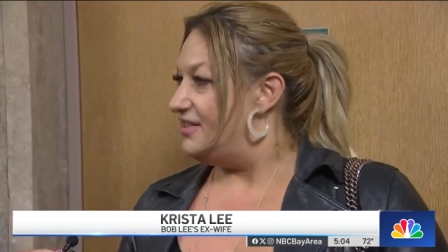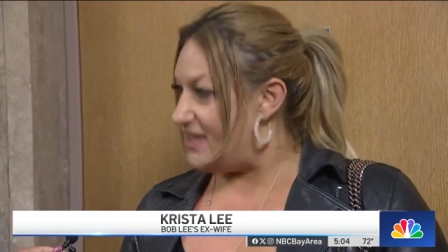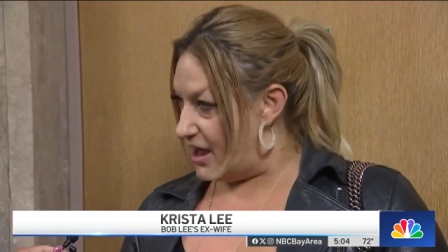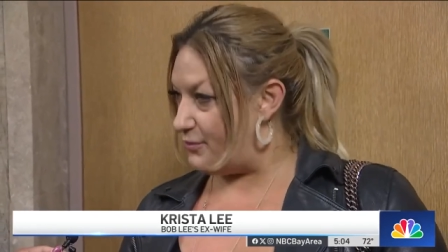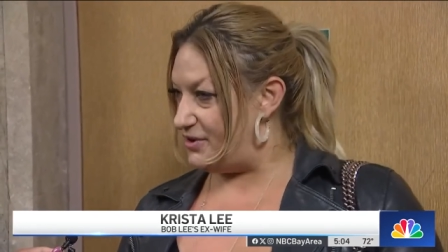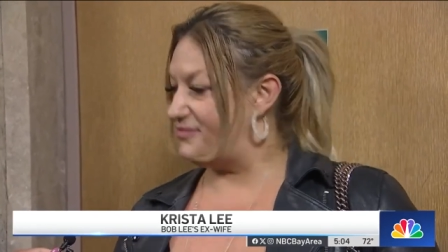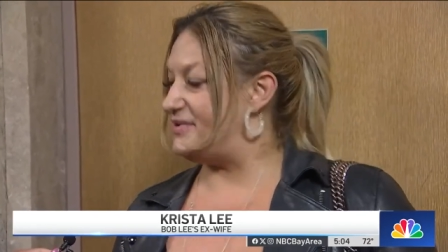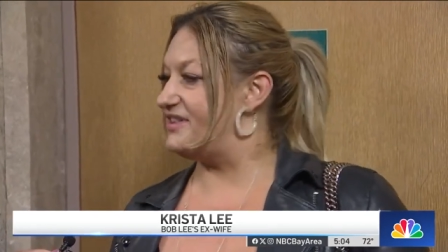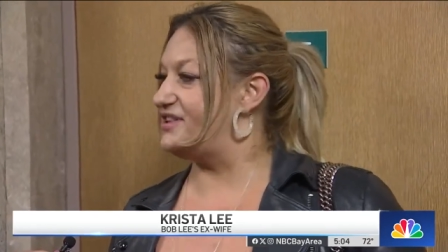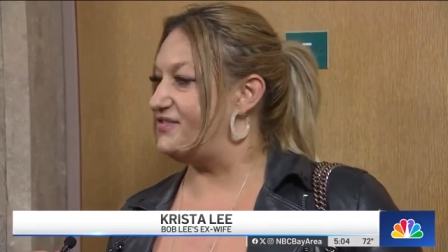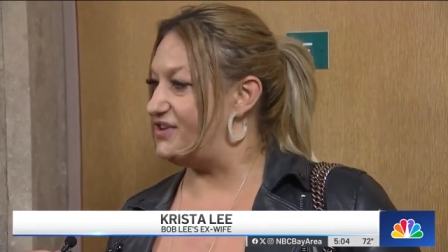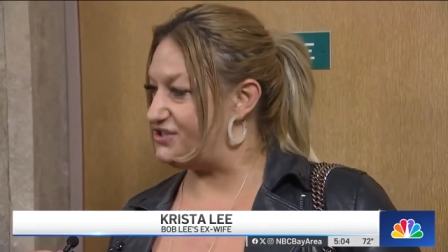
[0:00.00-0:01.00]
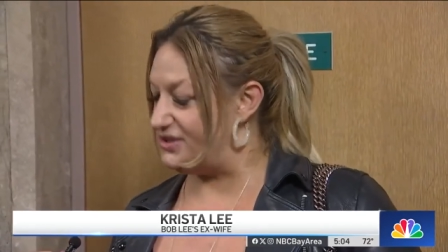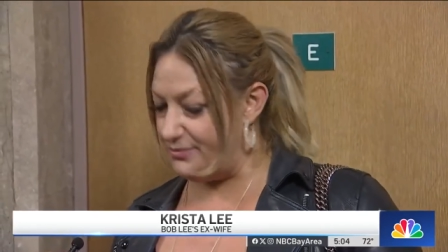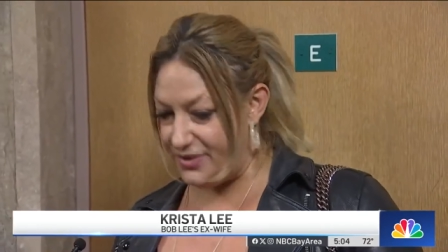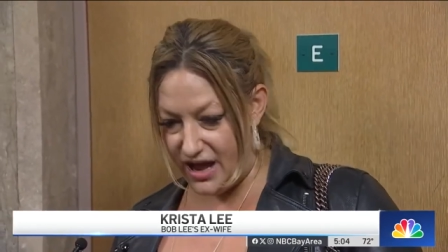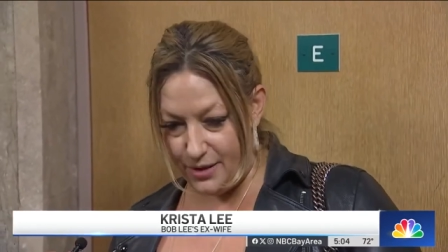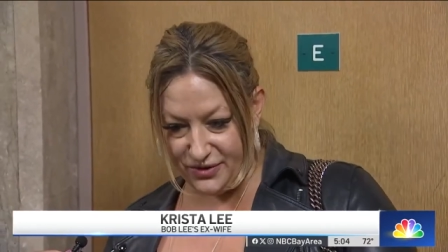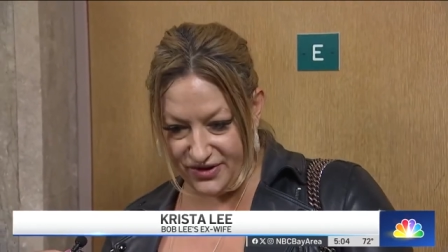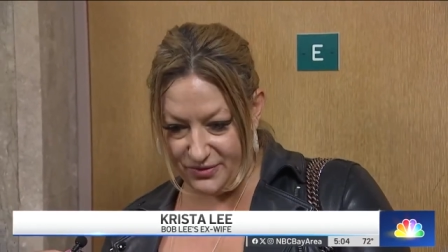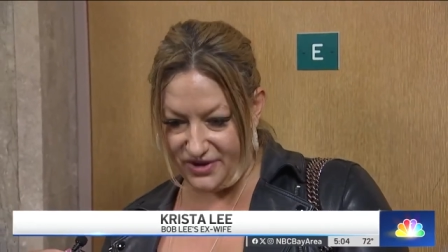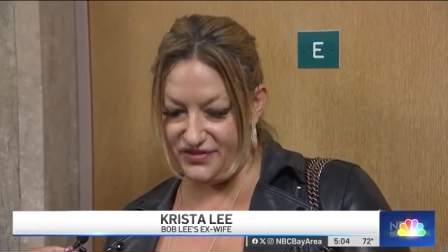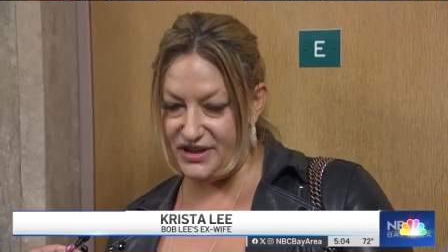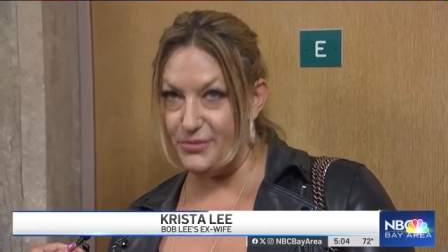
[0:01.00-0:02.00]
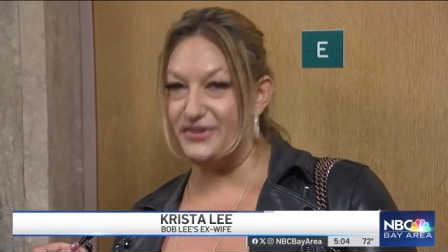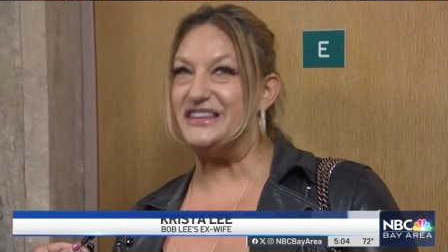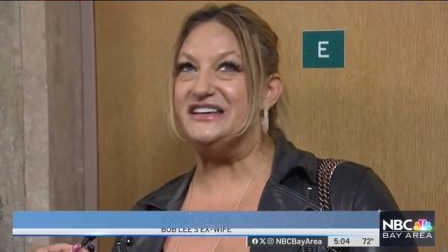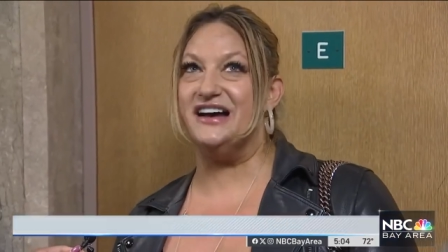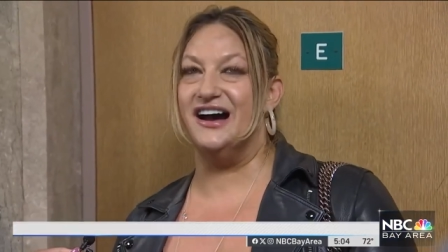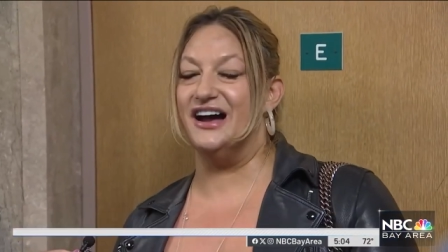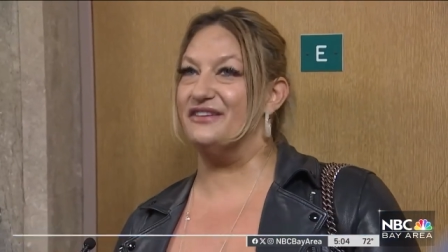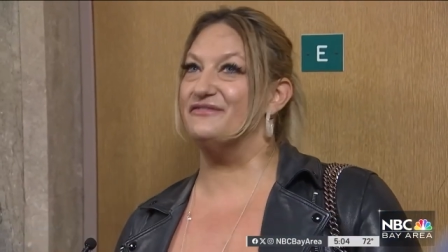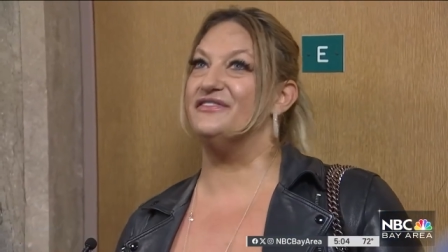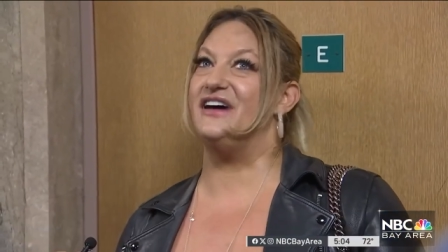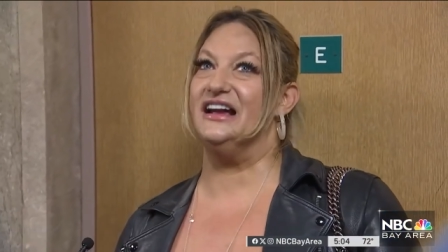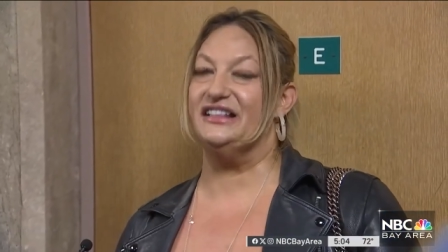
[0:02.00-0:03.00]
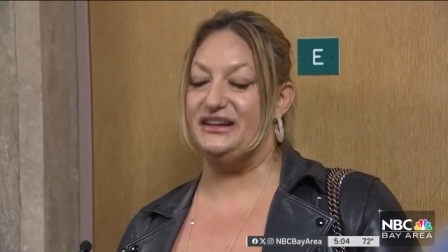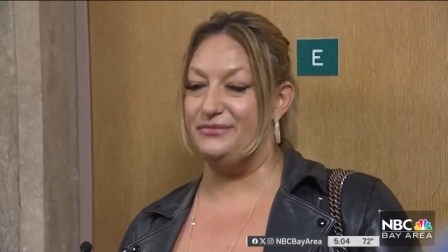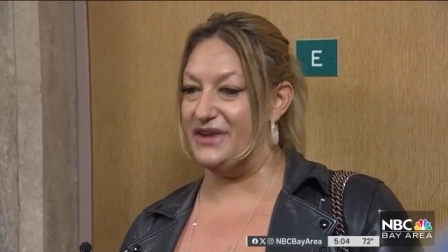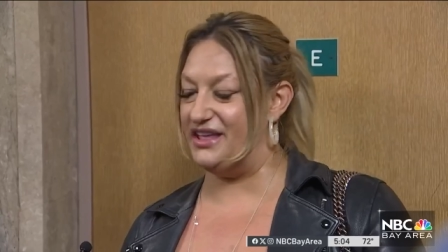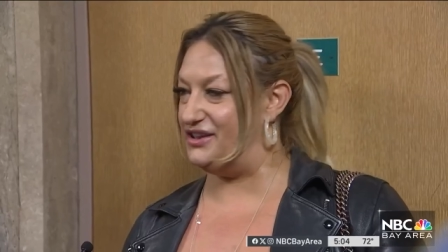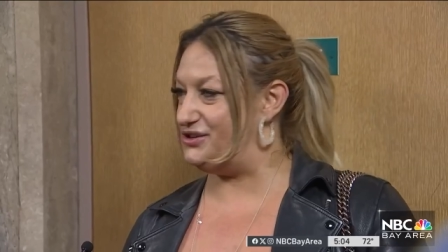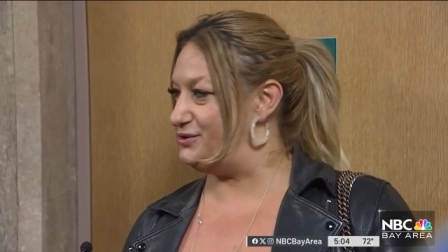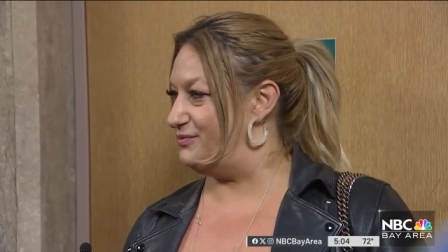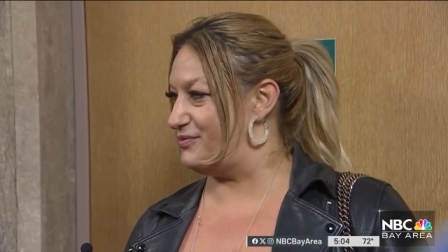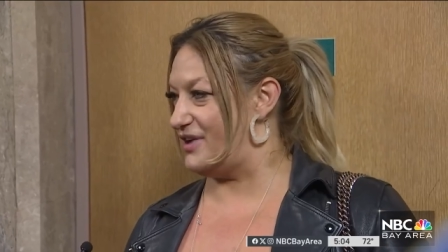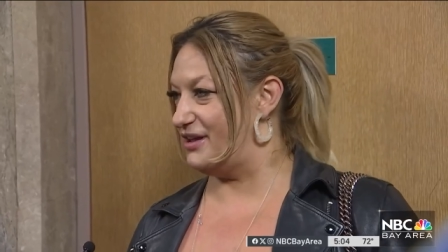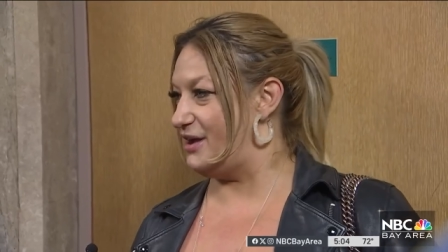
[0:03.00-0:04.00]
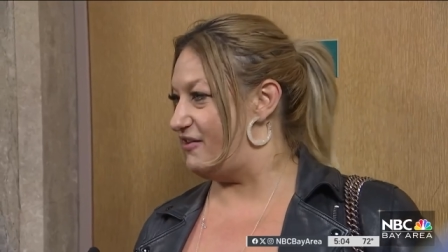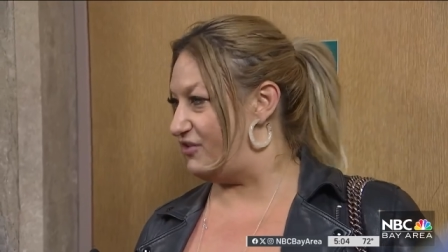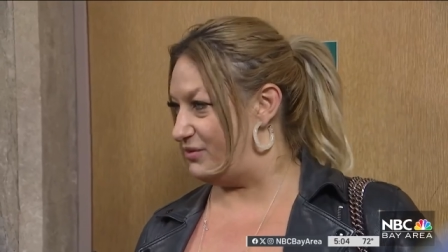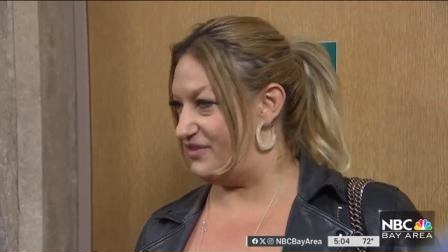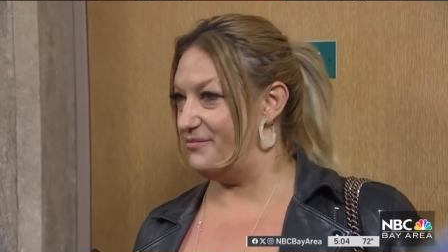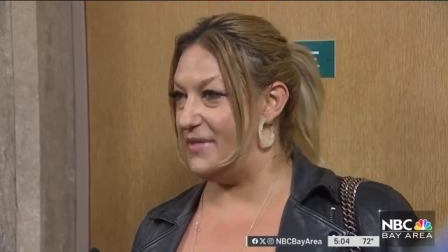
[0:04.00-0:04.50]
That would have been sufficient. Bob was one of the most non-violent men that you probably ever would have